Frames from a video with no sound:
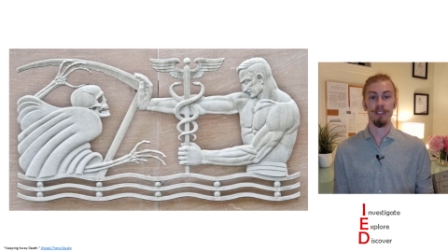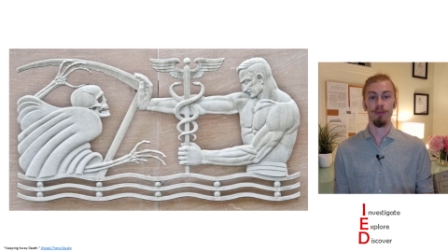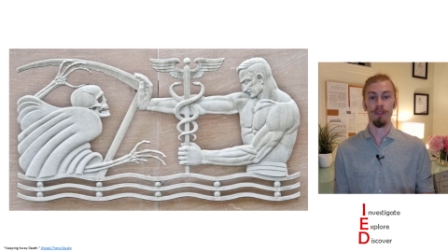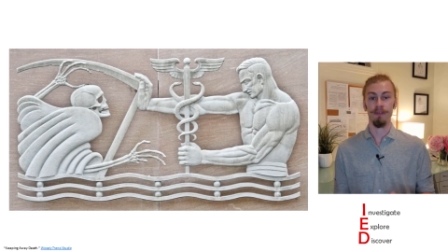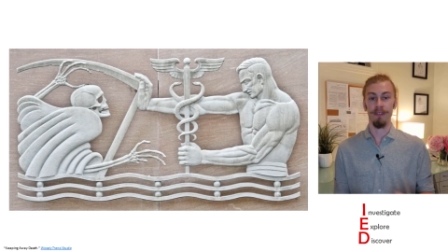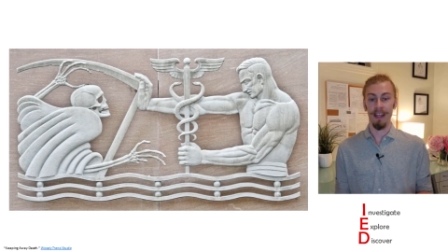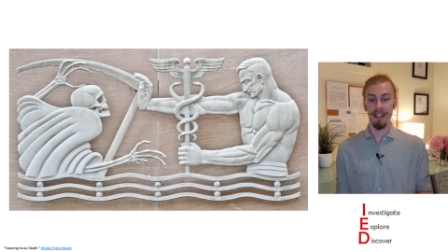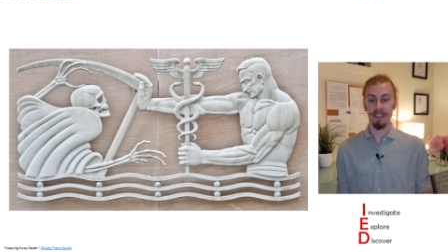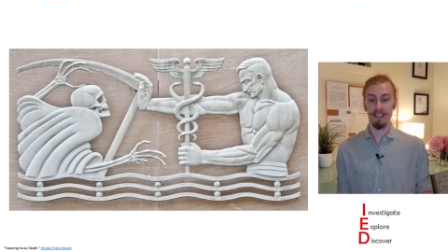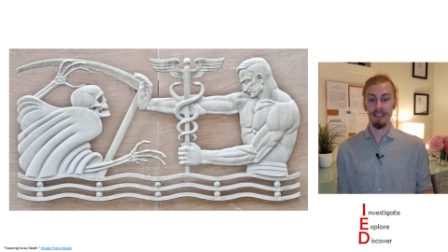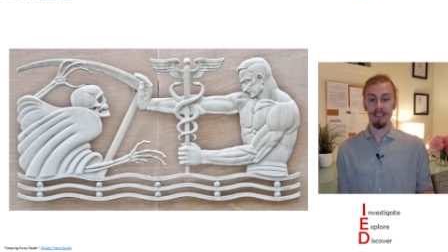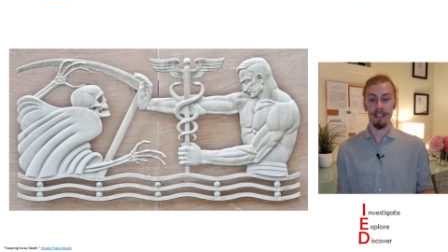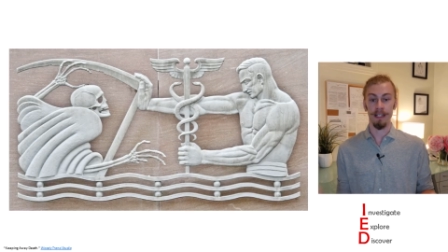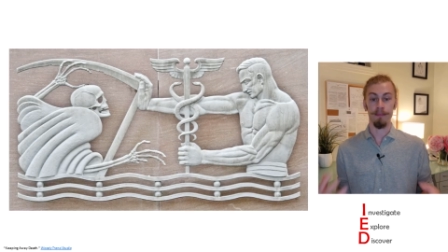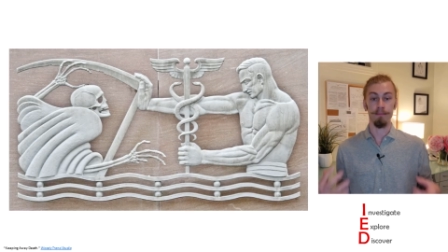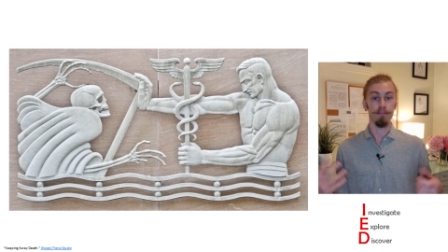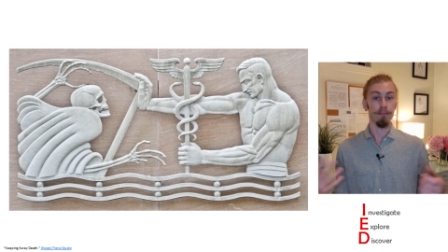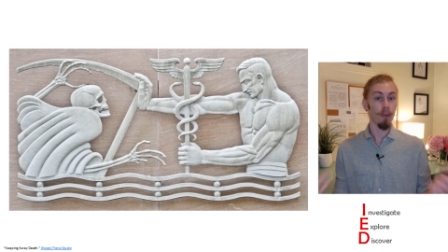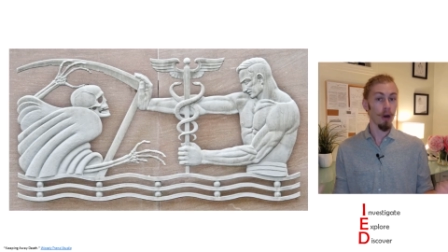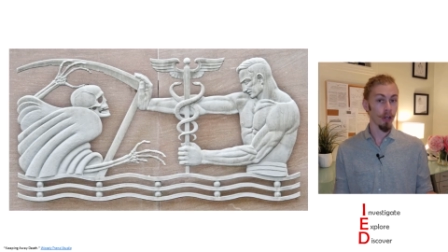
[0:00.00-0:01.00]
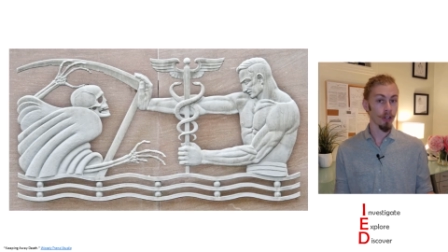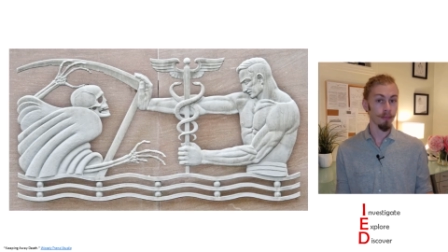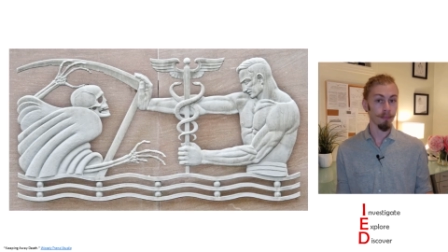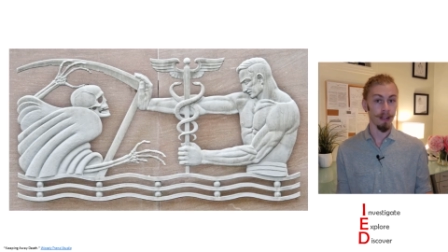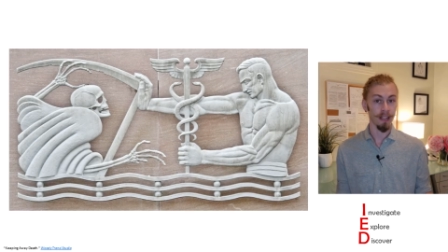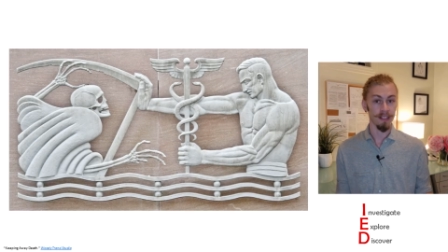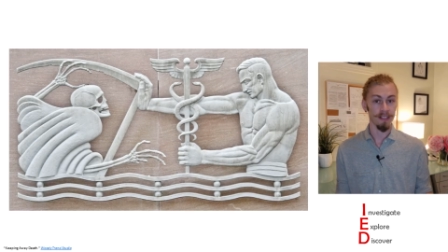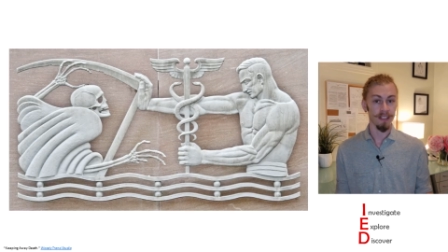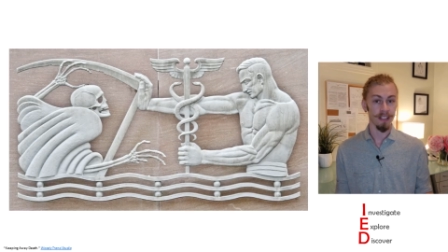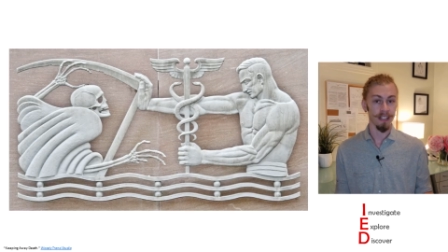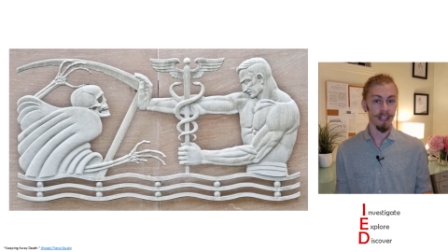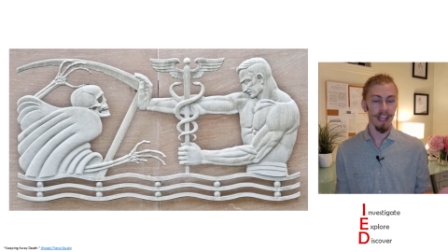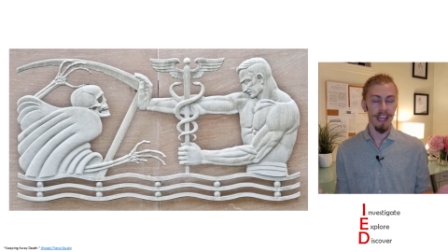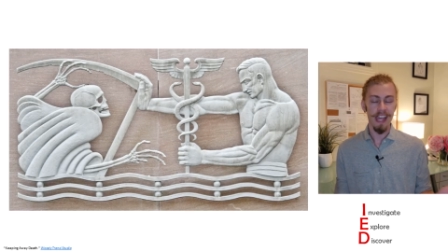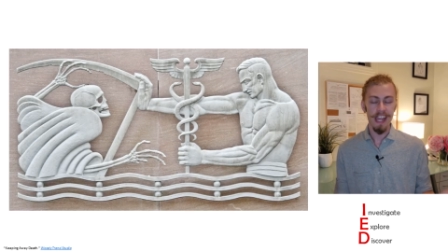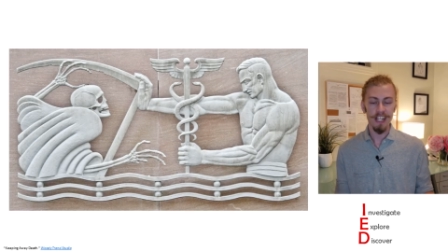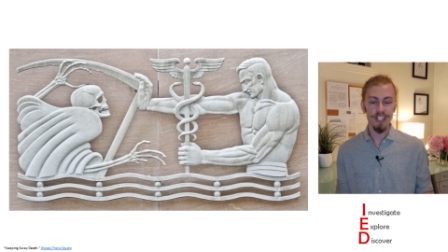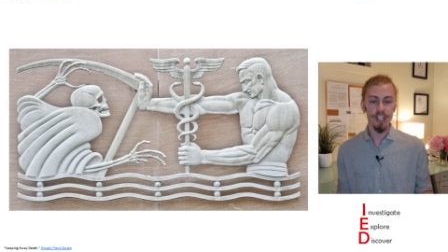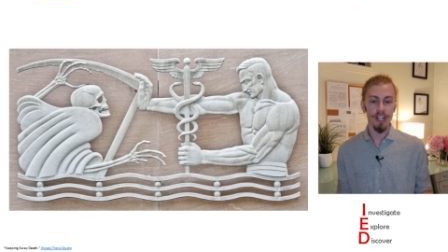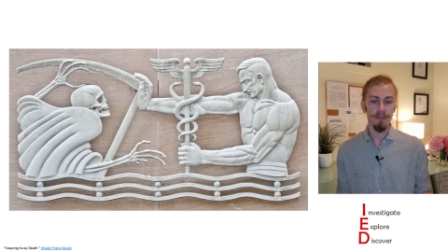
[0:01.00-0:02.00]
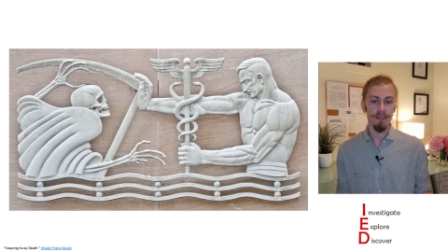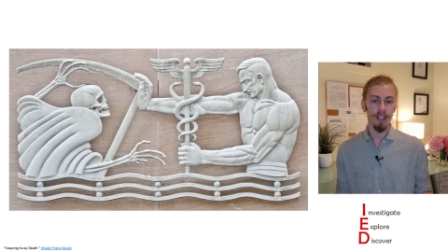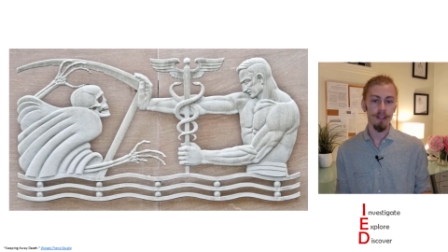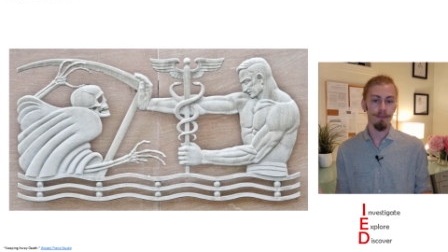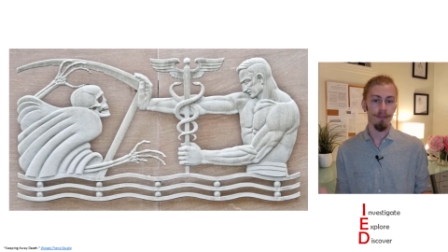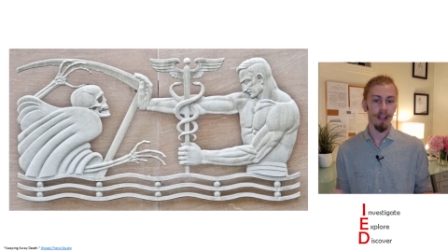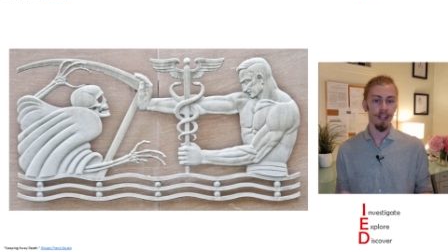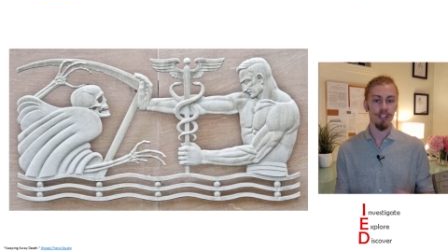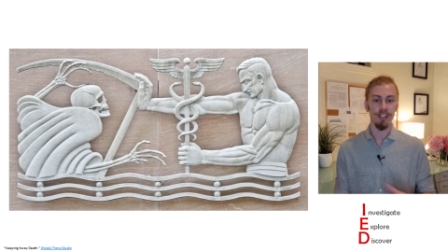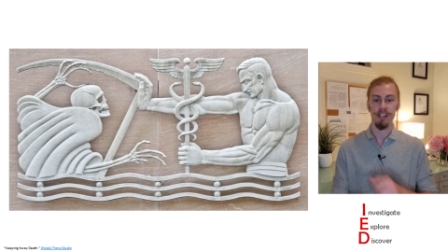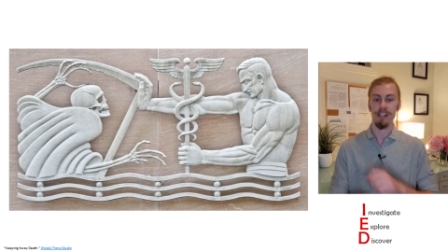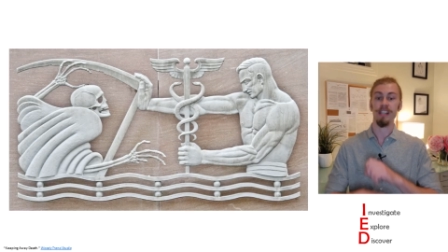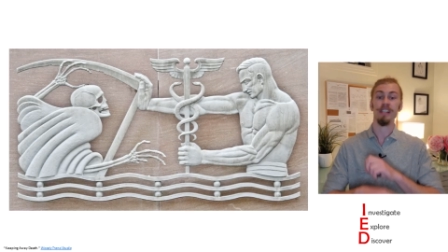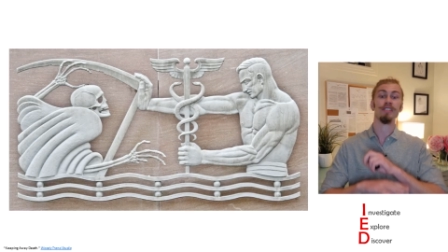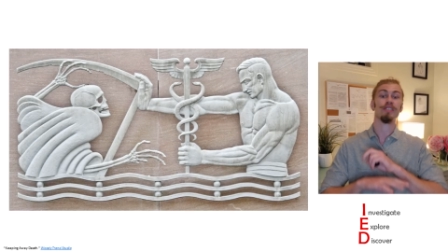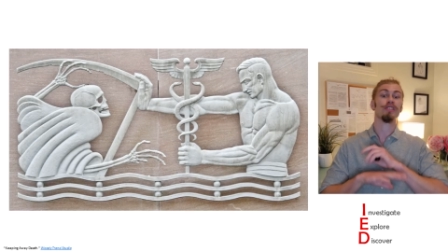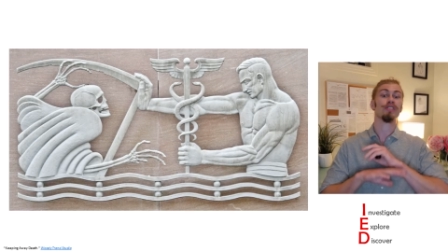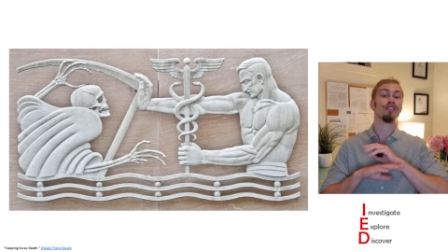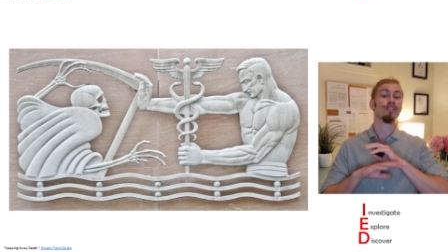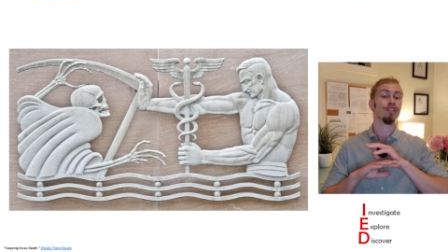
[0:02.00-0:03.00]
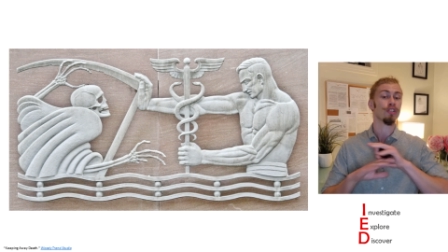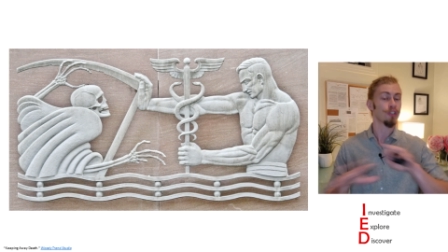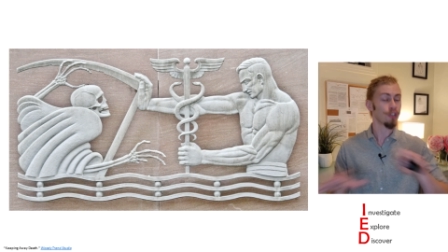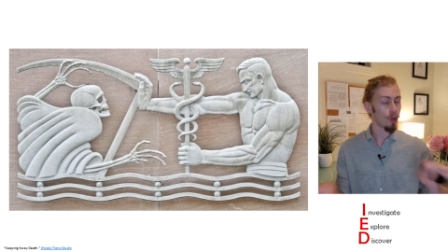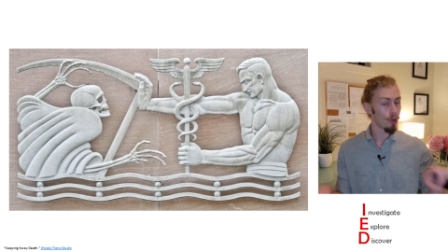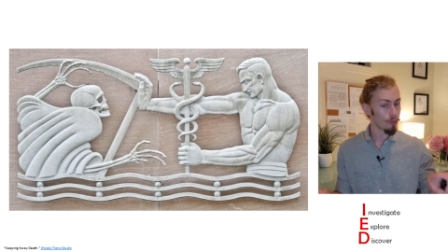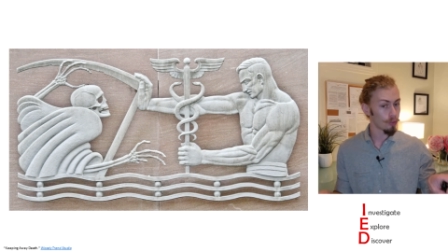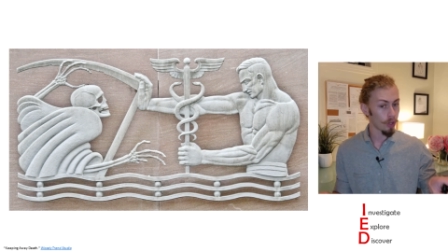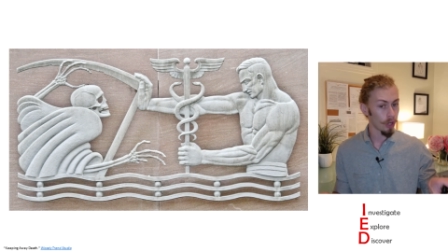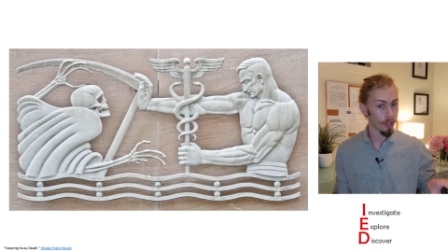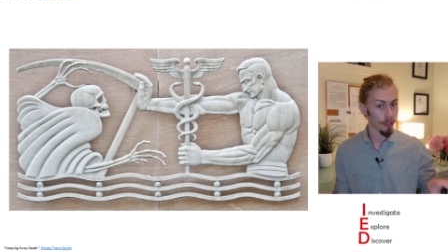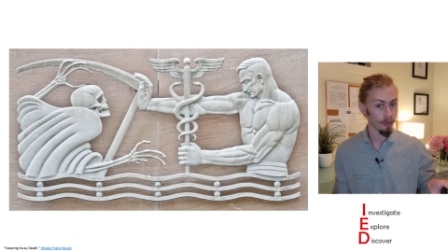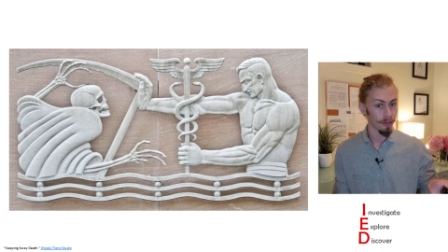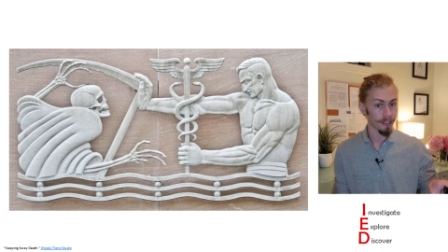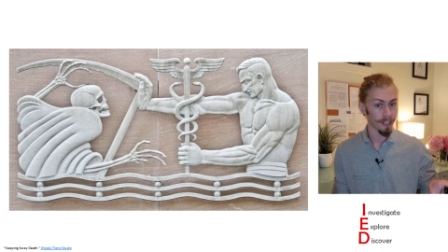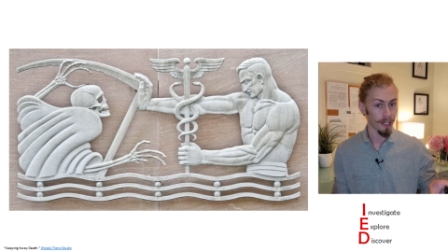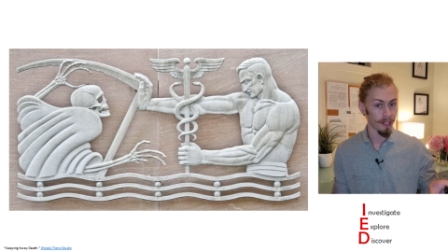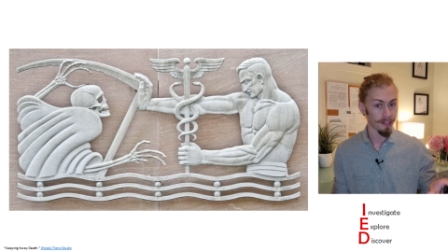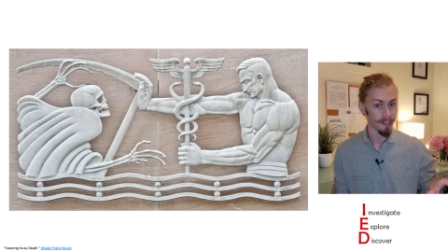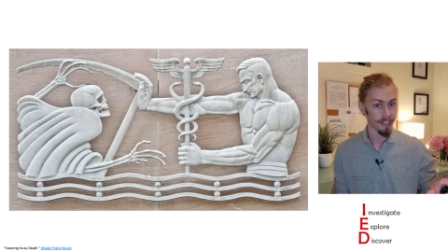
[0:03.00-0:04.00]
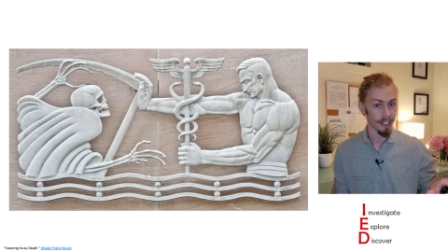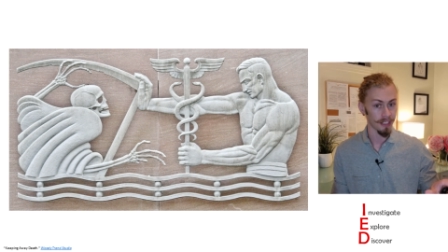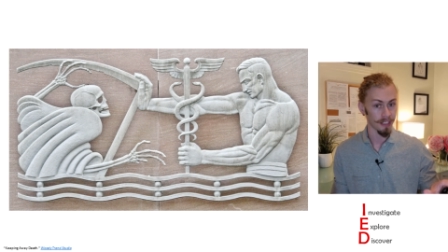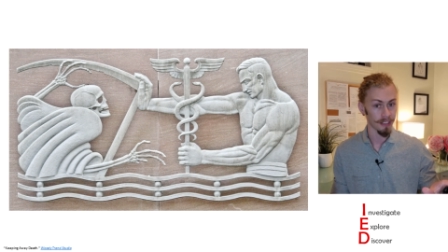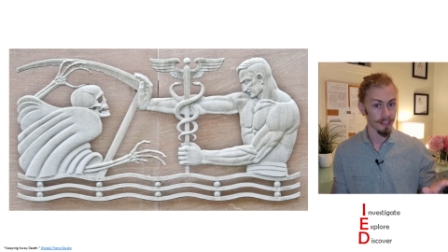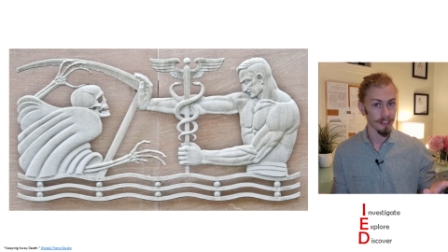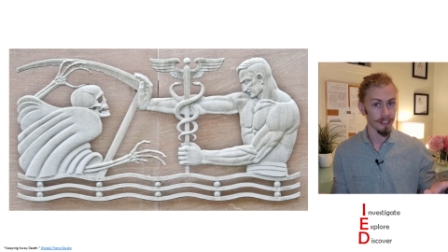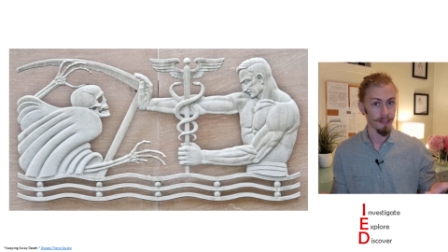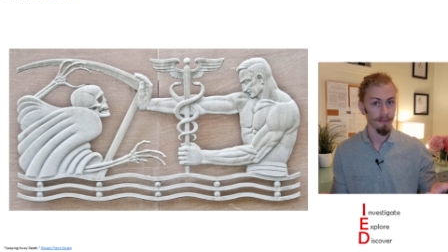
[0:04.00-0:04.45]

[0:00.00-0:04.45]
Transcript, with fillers: to advances in modern medicine, HIV infection is no longer a death sentence.